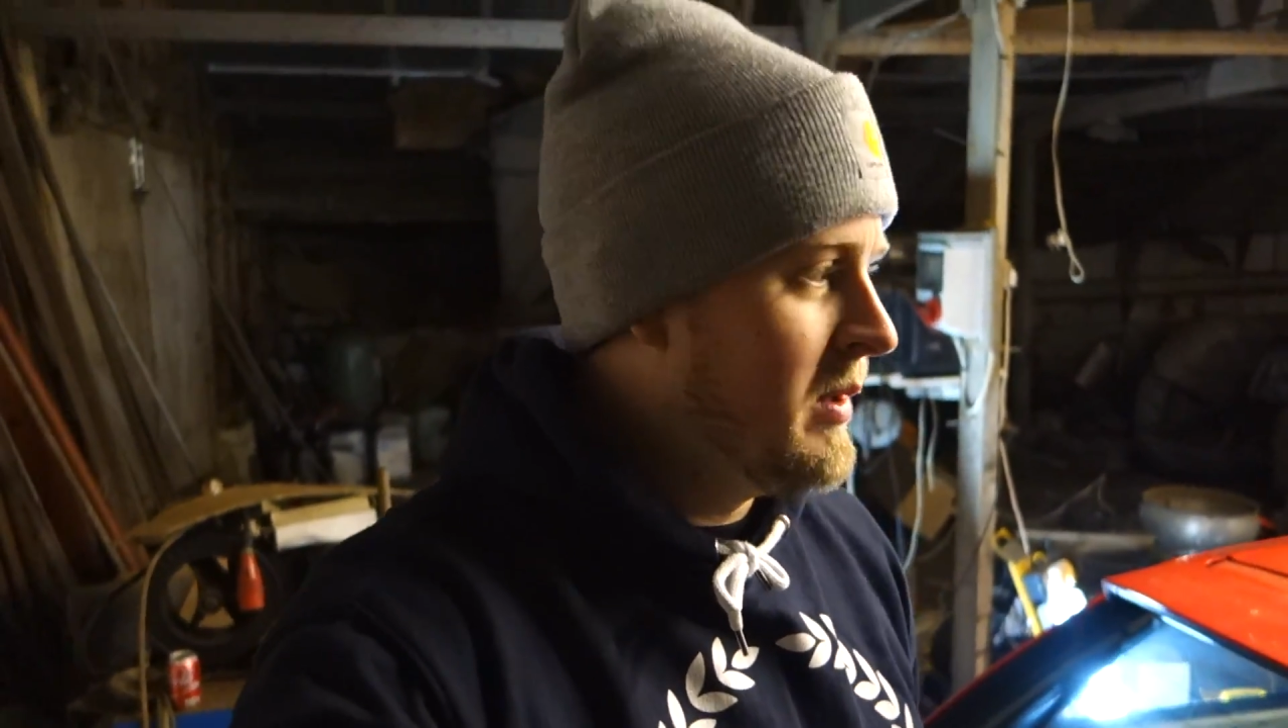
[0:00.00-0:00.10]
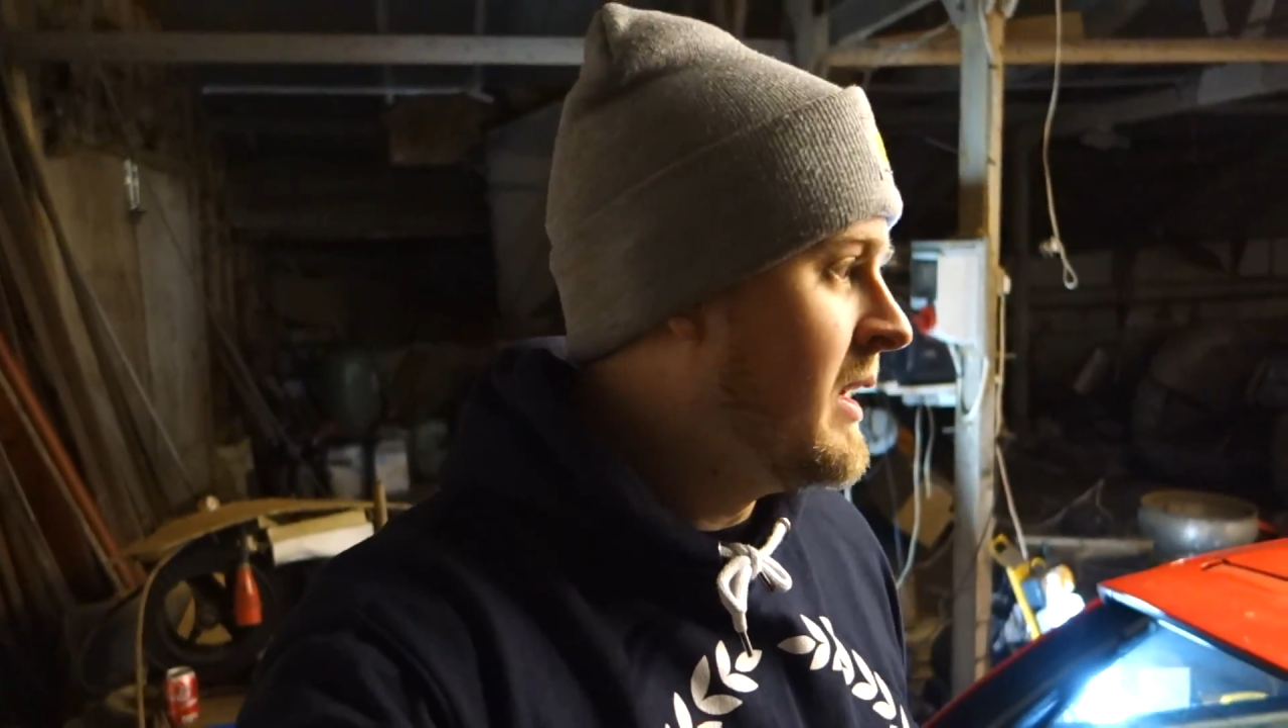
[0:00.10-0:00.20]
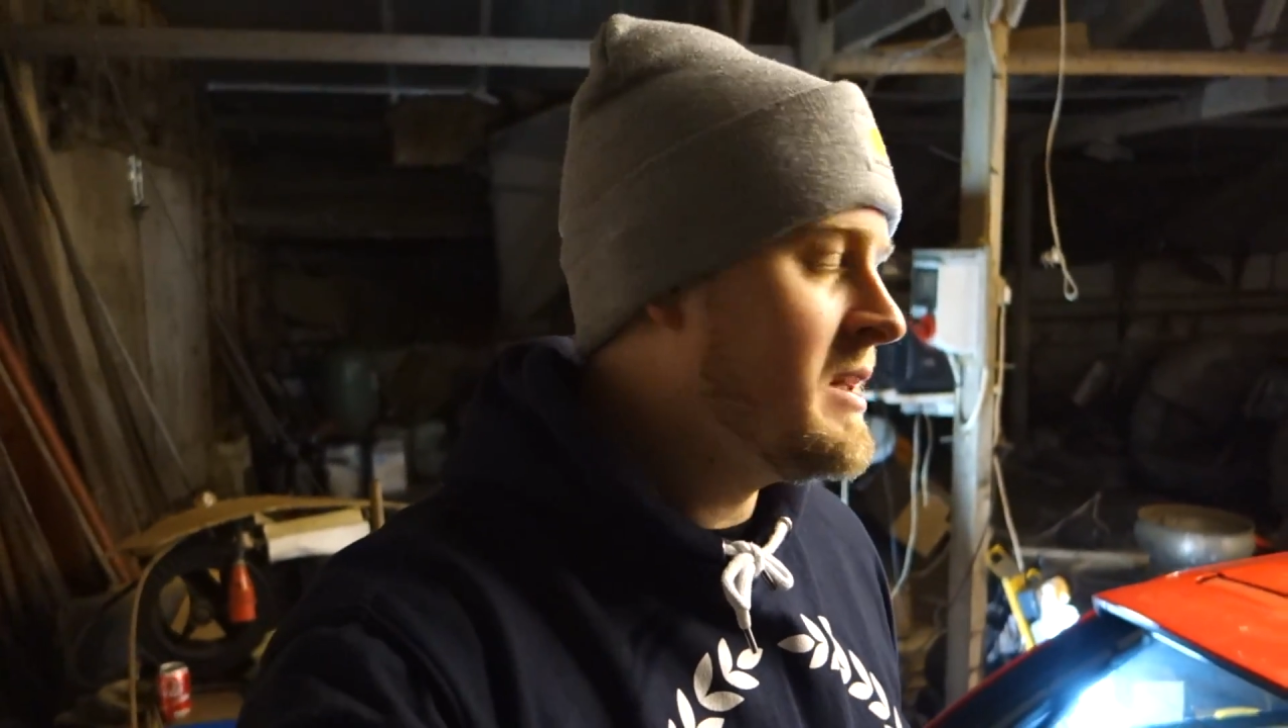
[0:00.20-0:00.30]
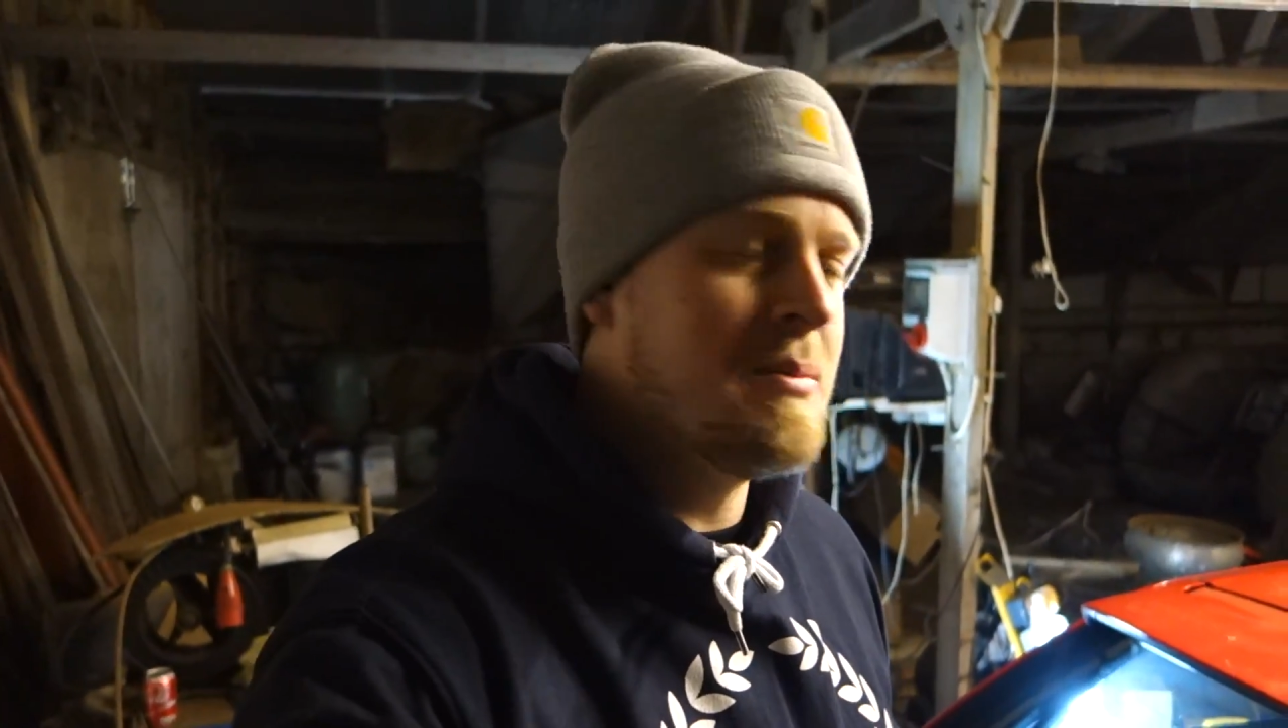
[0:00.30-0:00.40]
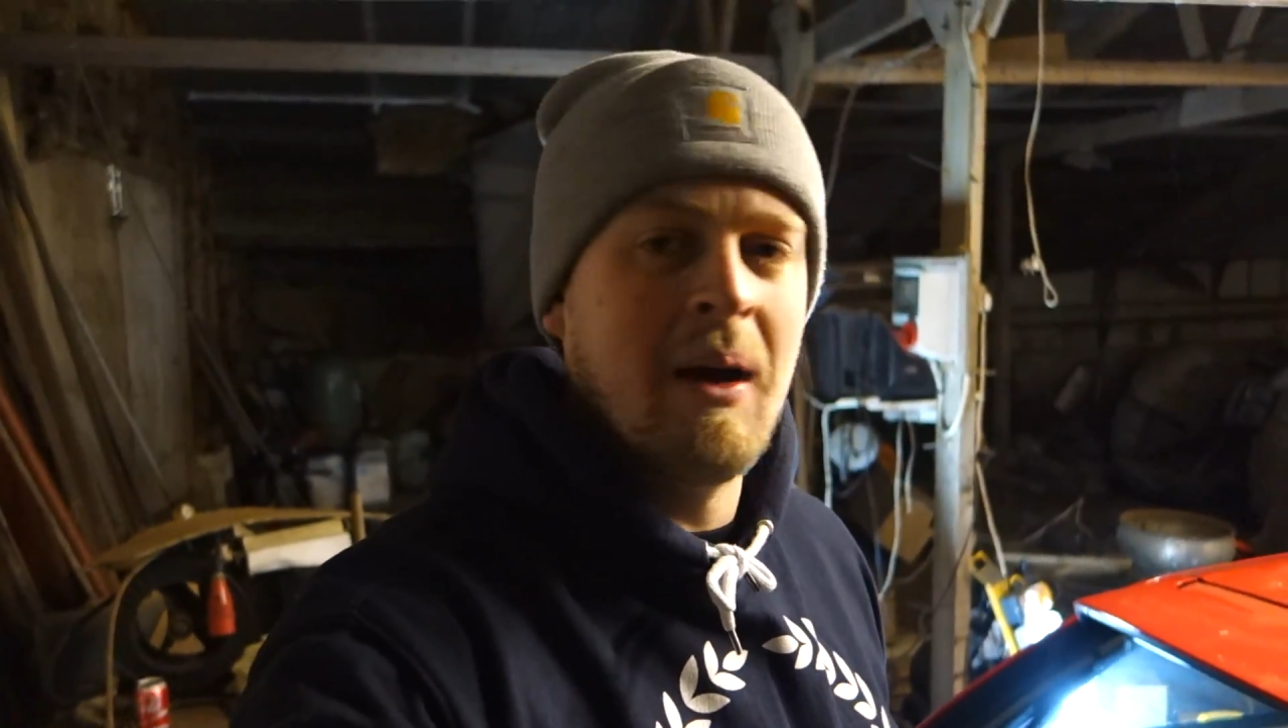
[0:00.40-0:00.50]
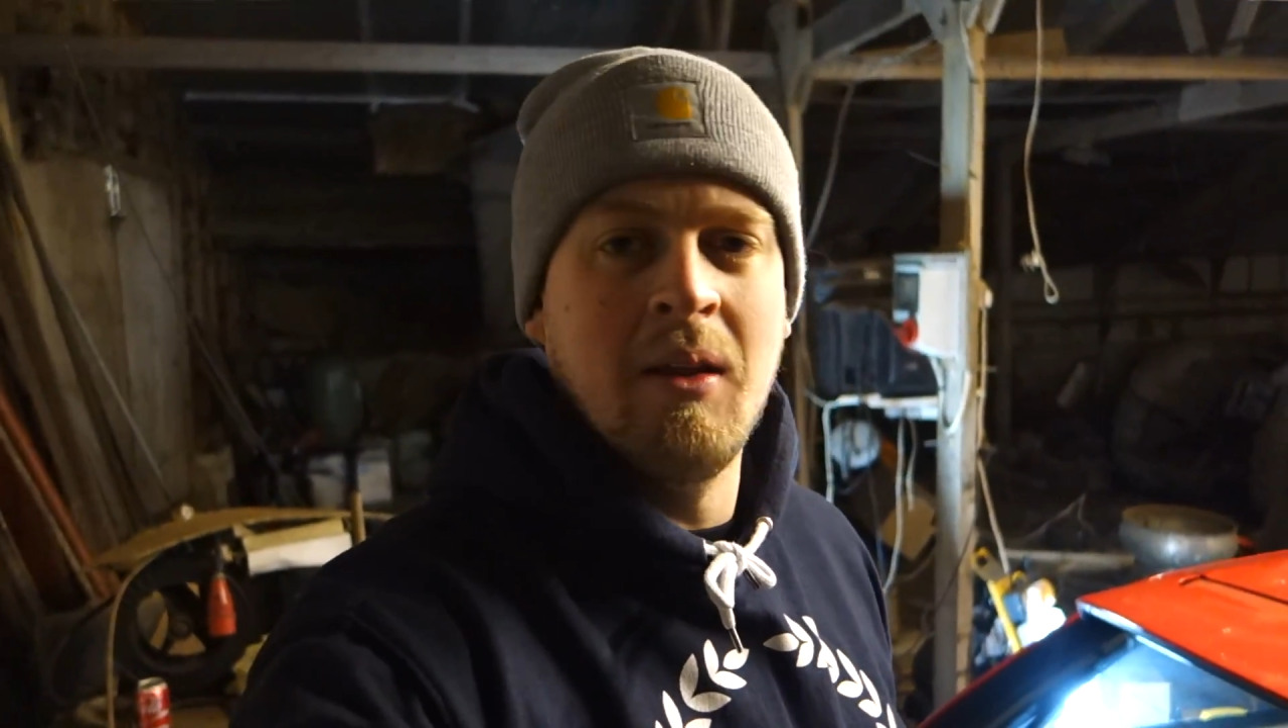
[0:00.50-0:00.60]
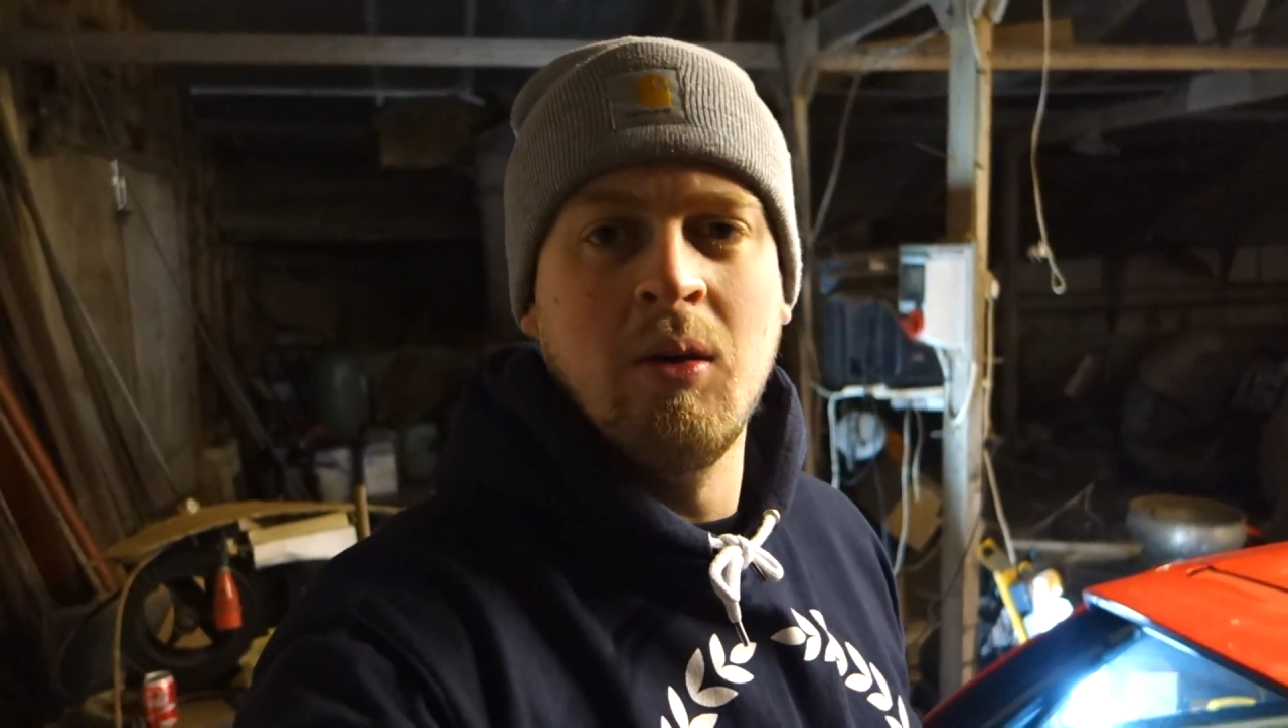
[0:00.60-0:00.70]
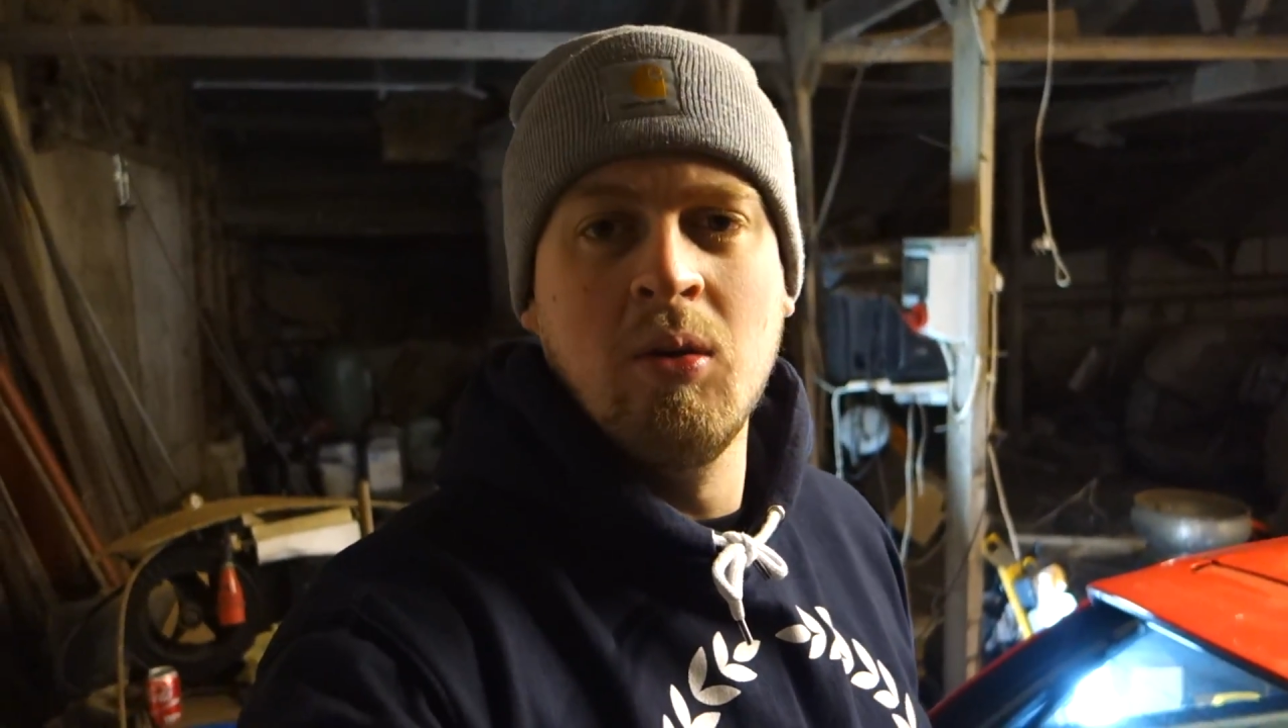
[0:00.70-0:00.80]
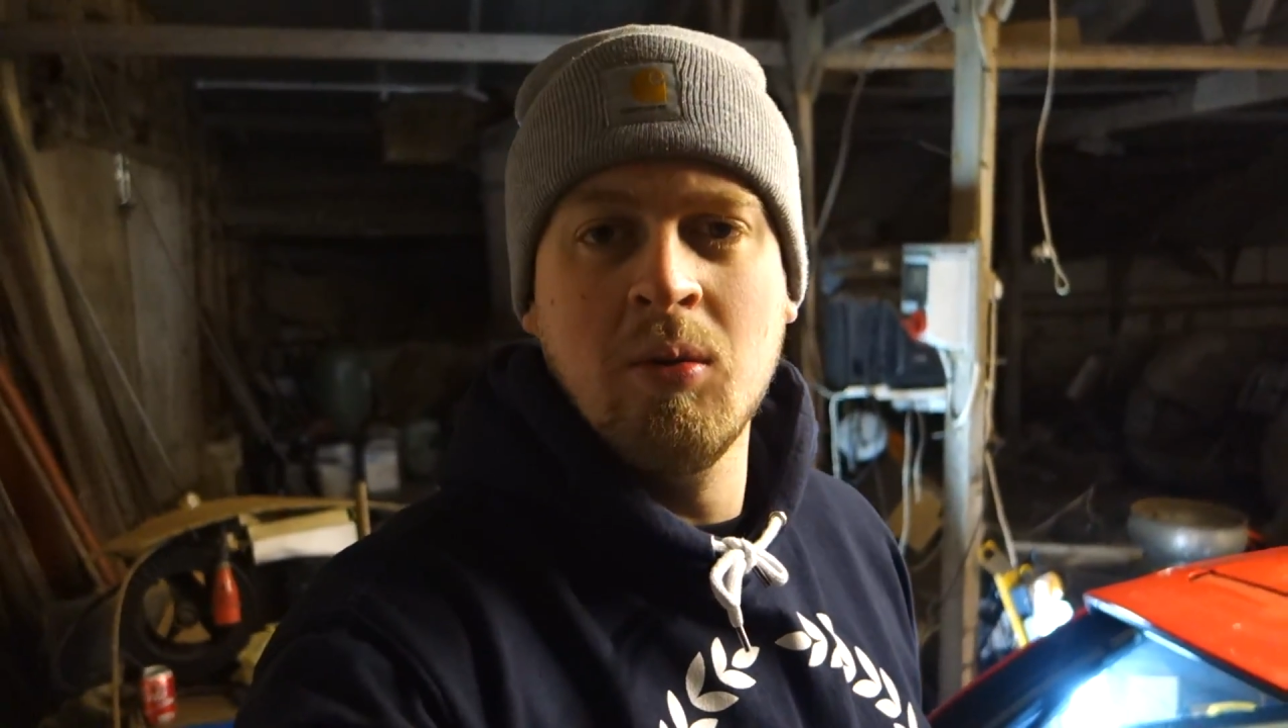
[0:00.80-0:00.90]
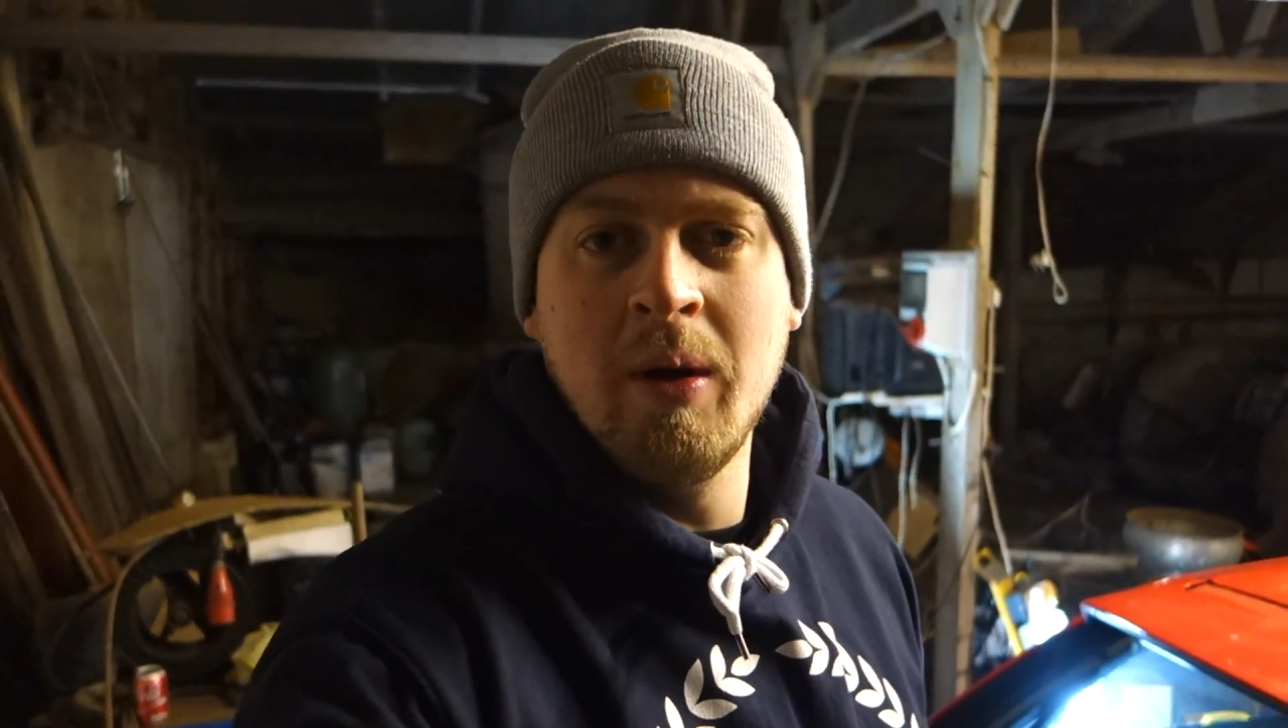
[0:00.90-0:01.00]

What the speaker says: need to make the horn